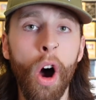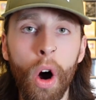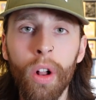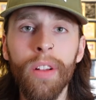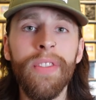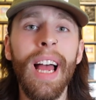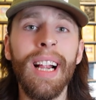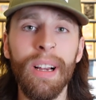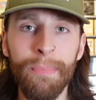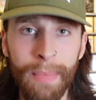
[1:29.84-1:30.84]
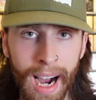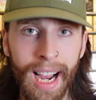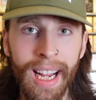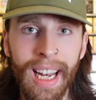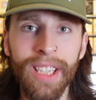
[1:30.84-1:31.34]
All of that
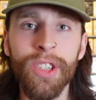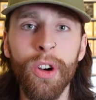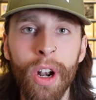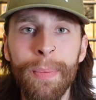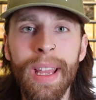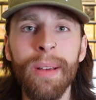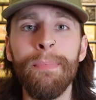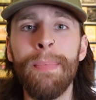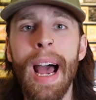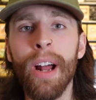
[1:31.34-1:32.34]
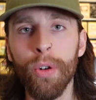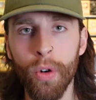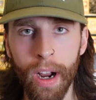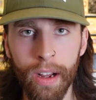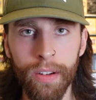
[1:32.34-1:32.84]
combined is going to be the
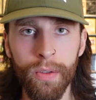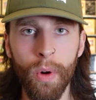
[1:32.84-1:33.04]
battleground,